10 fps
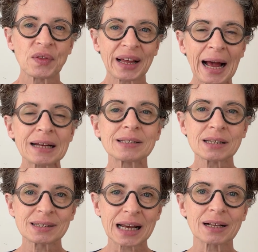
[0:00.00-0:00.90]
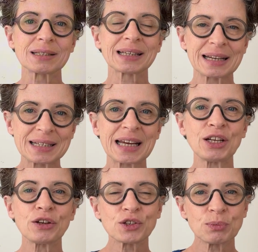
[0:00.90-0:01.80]
the cancer cells
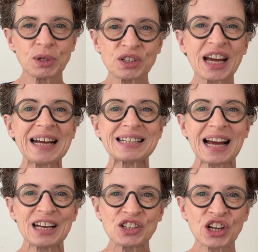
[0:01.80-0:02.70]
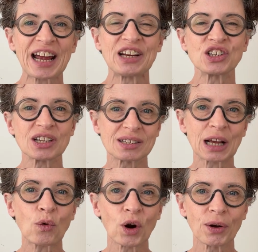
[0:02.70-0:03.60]
continue to mutate and change as they
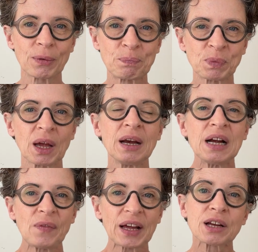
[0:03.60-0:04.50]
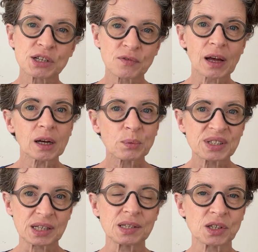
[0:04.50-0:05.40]
grow. They can develop
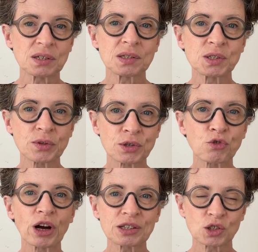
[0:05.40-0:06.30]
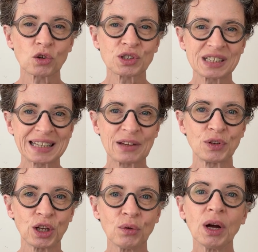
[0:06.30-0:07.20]
resistance to the drugs doctors give
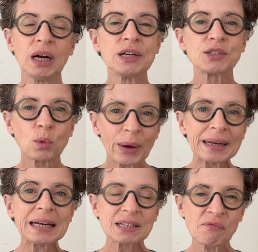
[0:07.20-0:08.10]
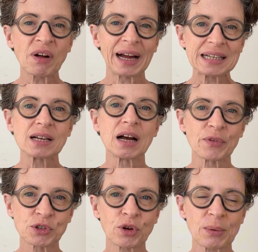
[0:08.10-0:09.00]
you, so we need to find
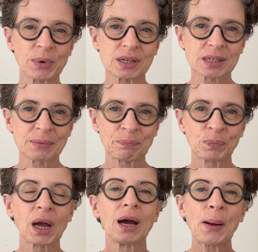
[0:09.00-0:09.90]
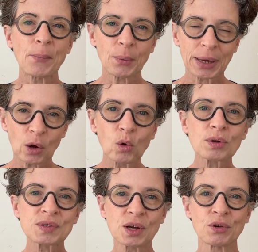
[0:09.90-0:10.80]
another treatment. But we
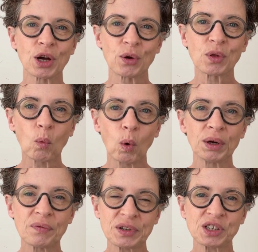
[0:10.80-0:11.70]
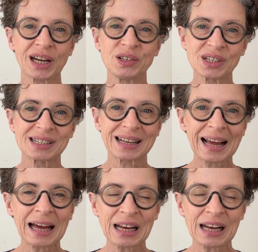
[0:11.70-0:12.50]
also know that one of the changes that can